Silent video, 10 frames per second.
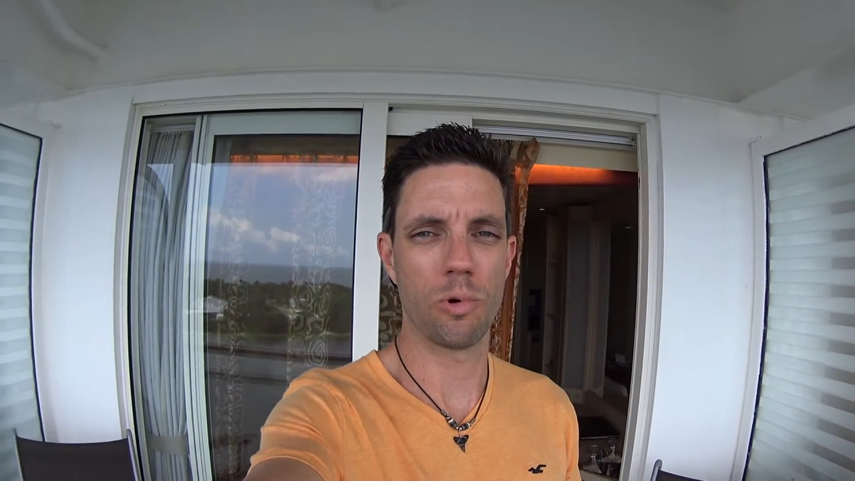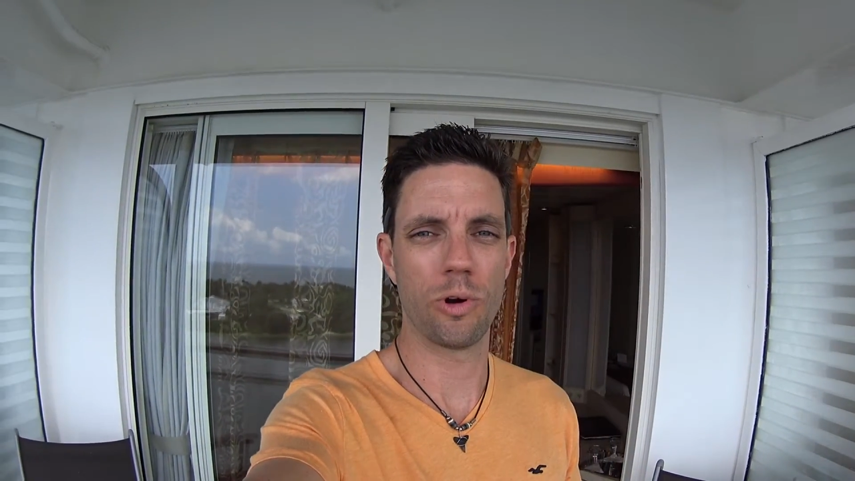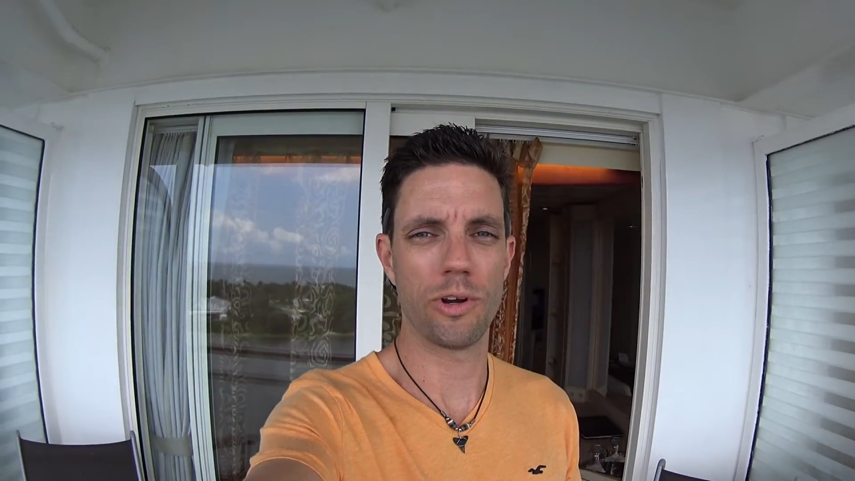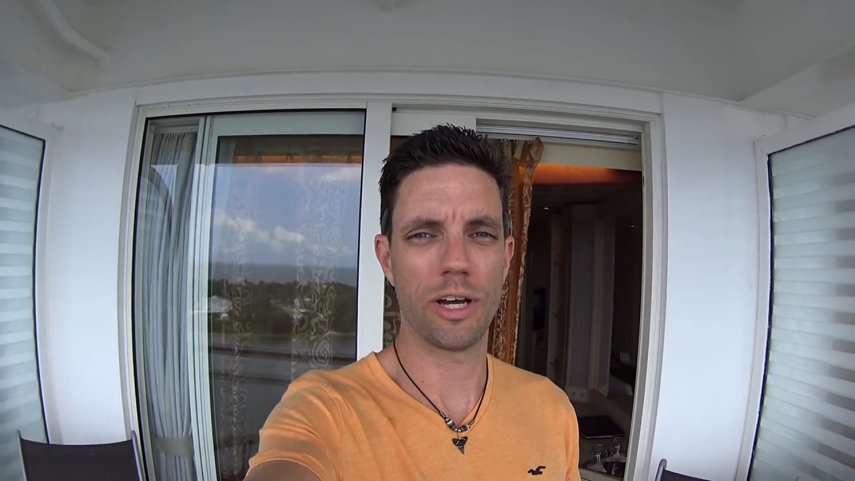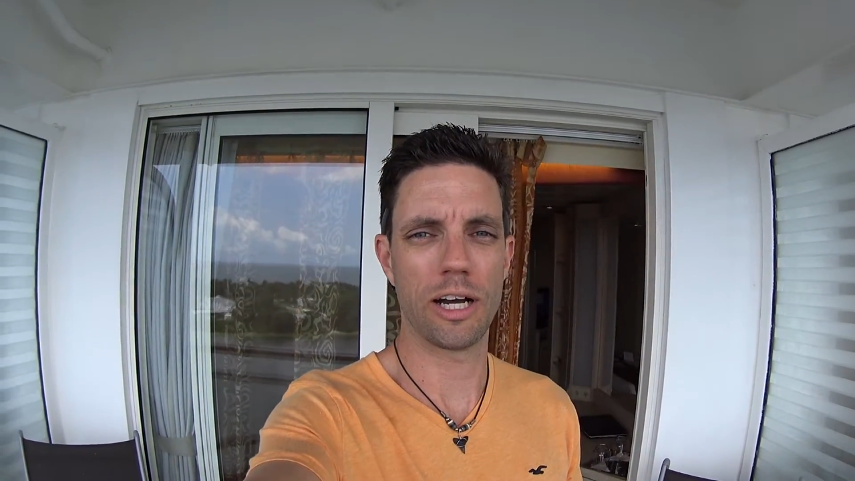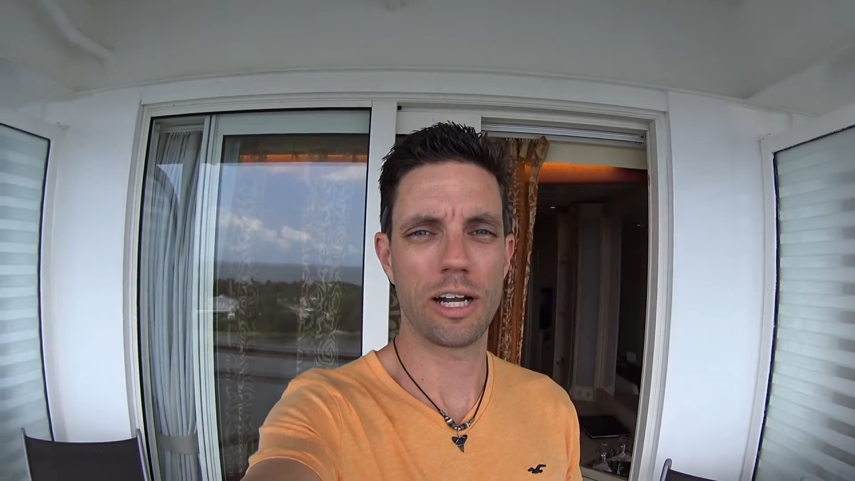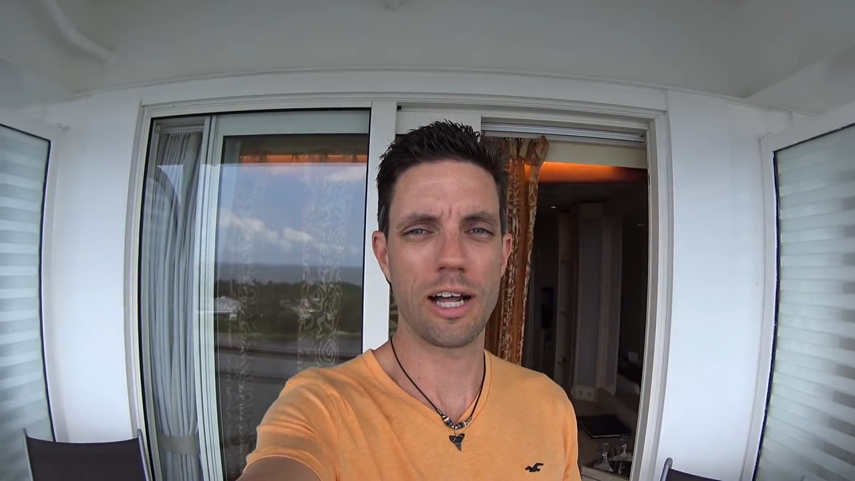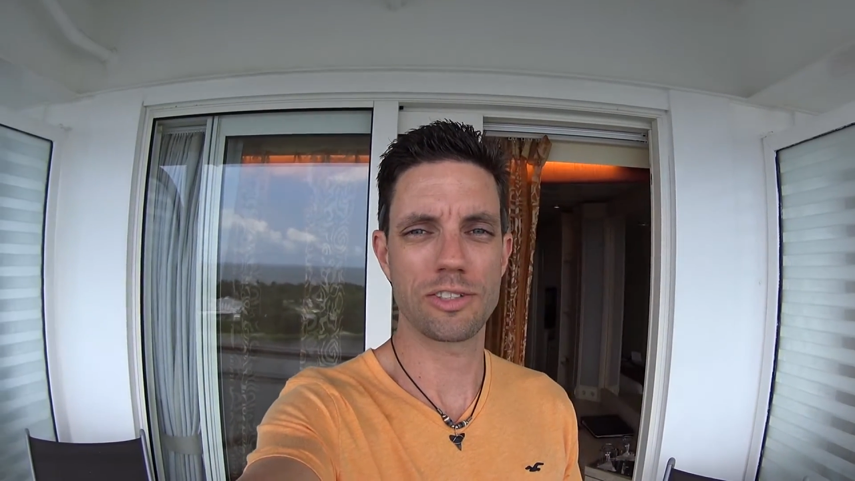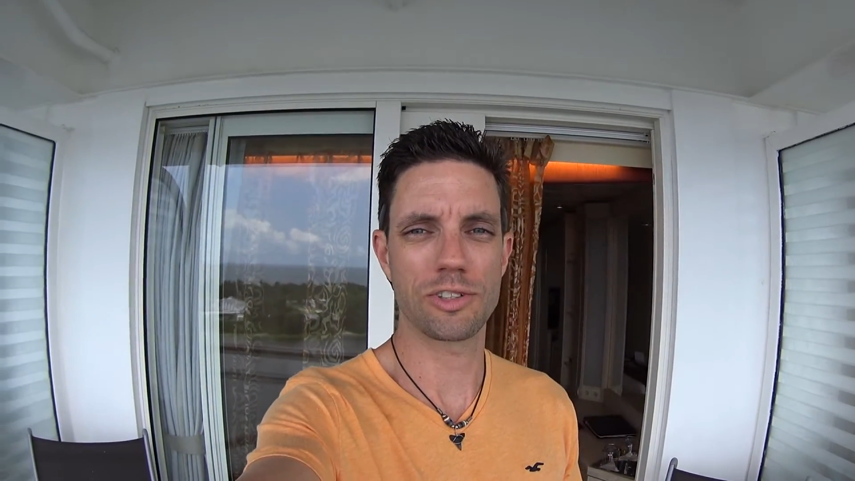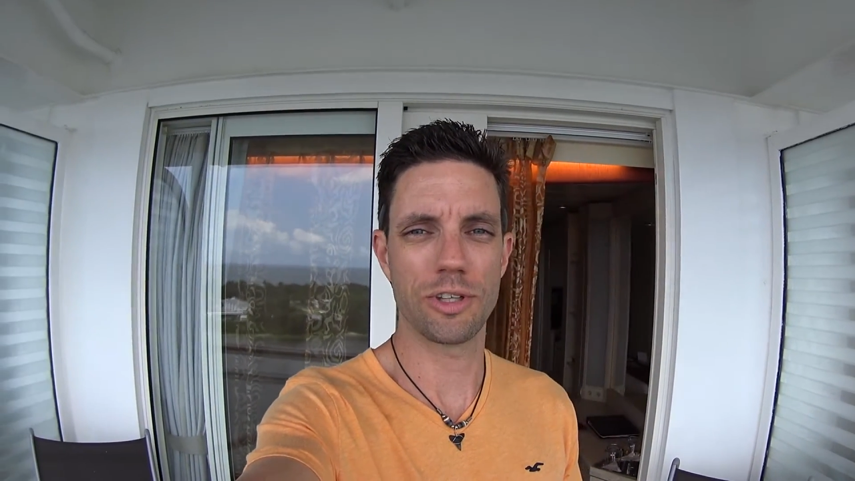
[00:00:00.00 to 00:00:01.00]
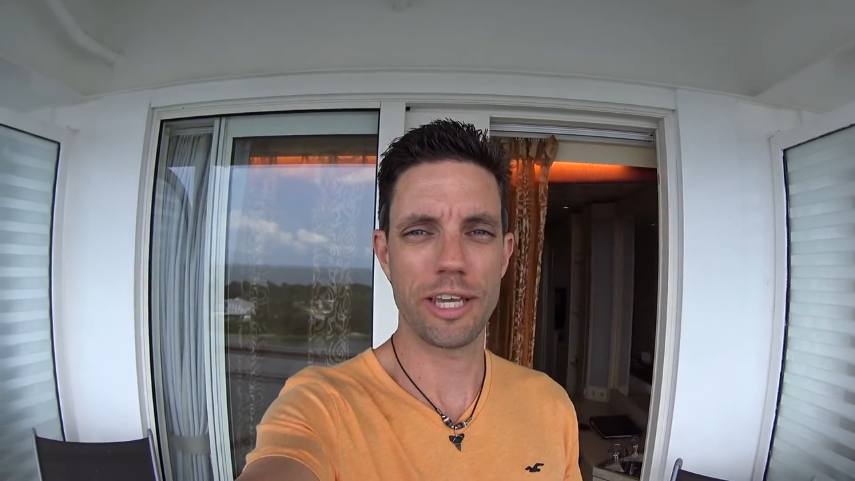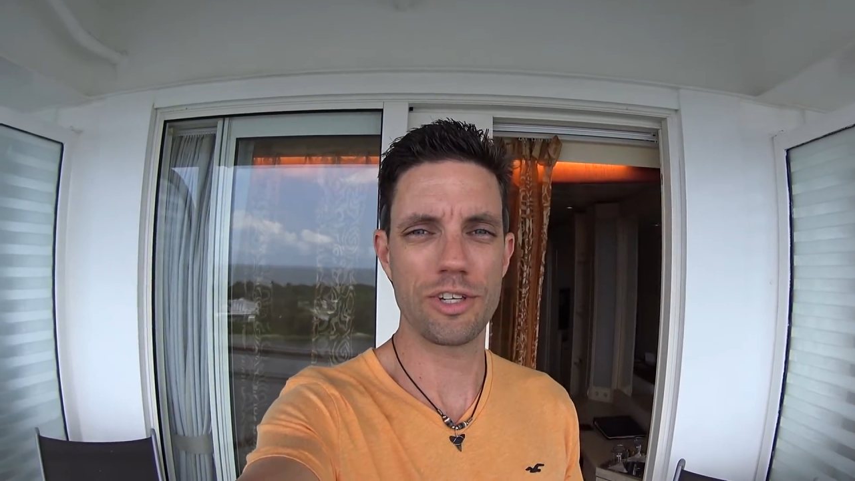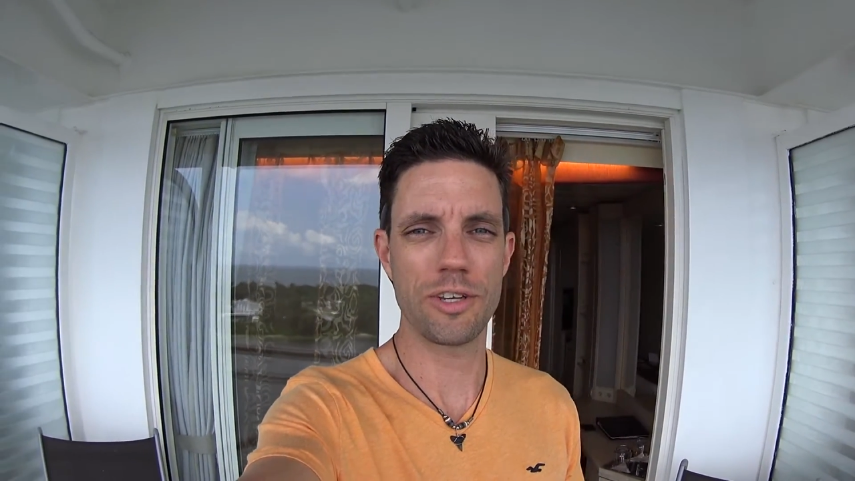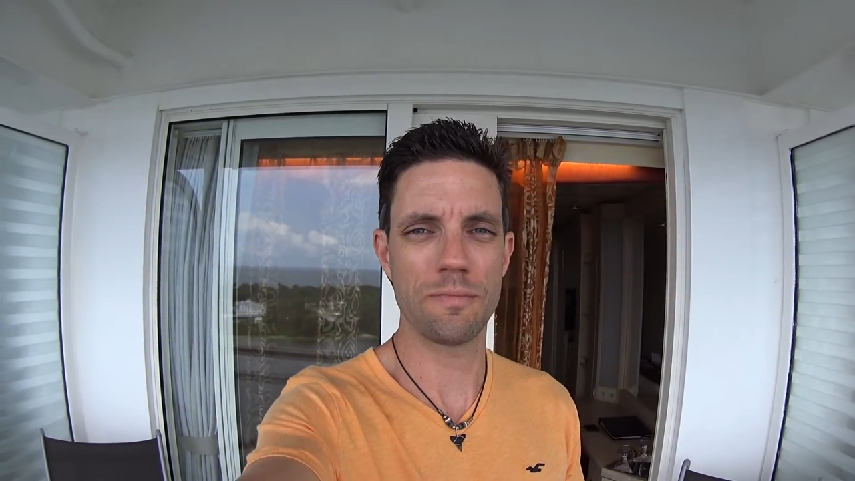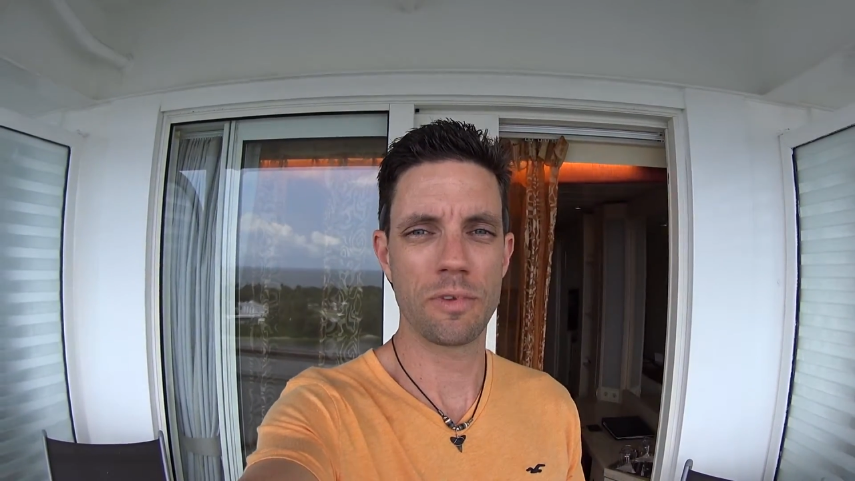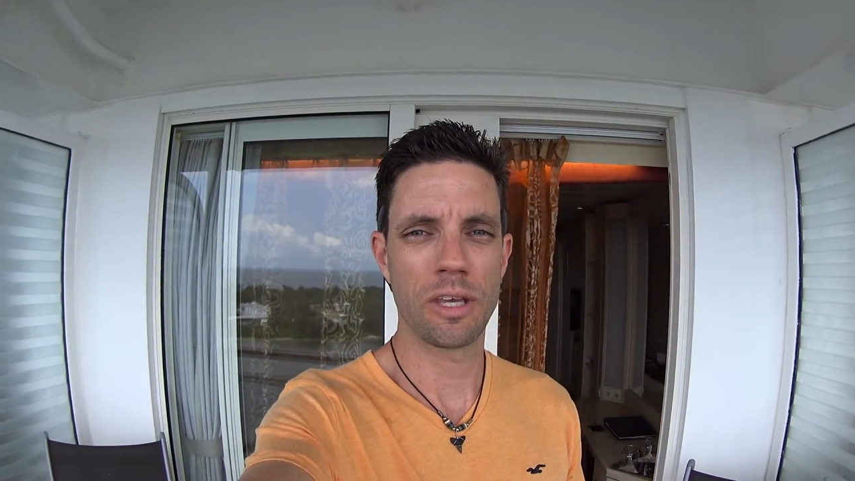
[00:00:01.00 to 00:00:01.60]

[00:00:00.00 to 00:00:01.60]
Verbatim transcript: board uh, Constellation.